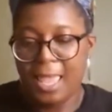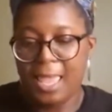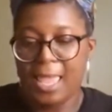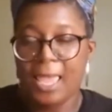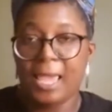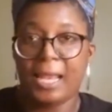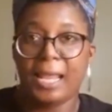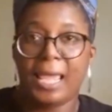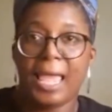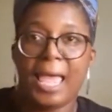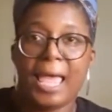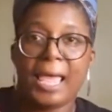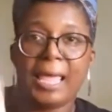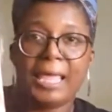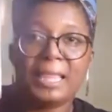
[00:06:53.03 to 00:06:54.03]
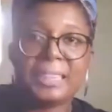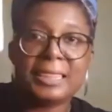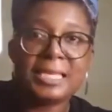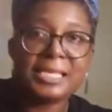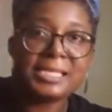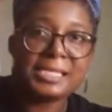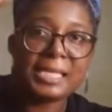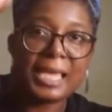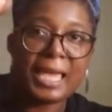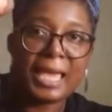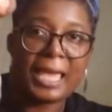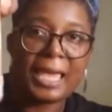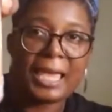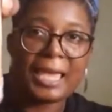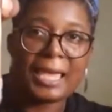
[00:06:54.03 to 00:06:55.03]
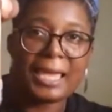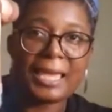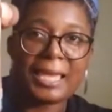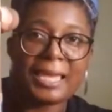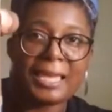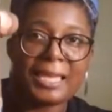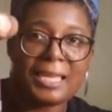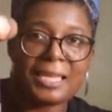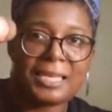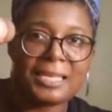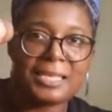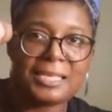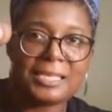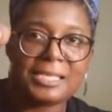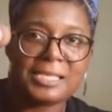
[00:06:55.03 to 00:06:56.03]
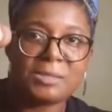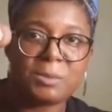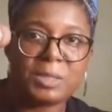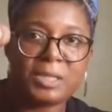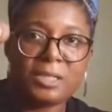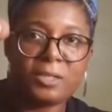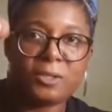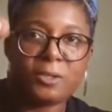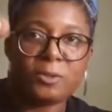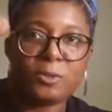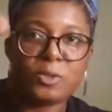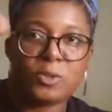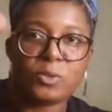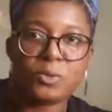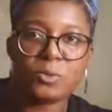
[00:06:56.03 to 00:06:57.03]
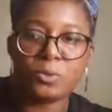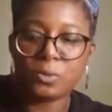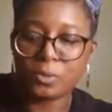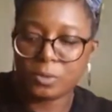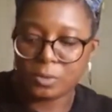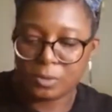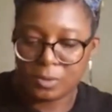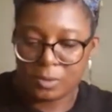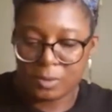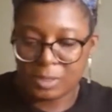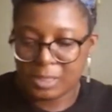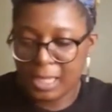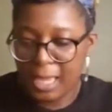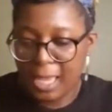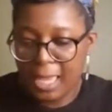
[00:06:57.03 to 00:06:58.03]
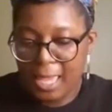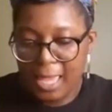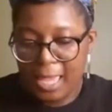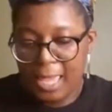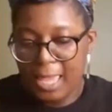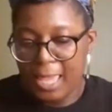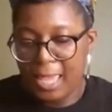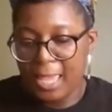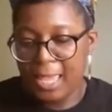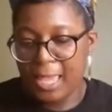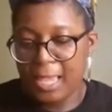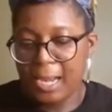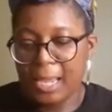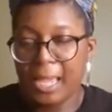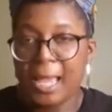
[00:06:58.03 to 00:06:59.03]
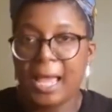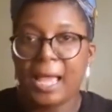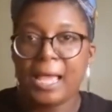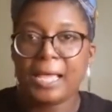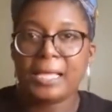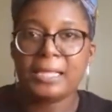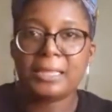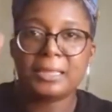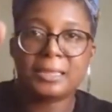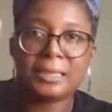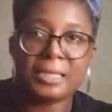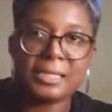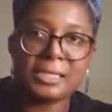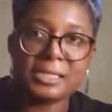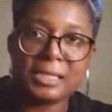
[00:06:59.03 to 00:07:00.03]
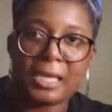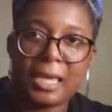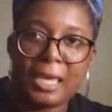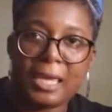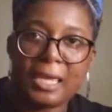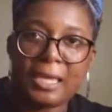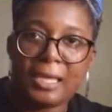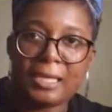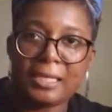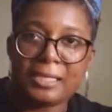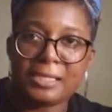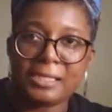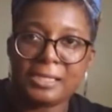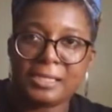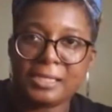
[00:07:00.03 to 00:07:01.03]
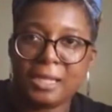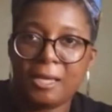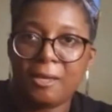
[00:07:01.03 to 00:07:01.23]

And I got this case with the little jewels. And I got this case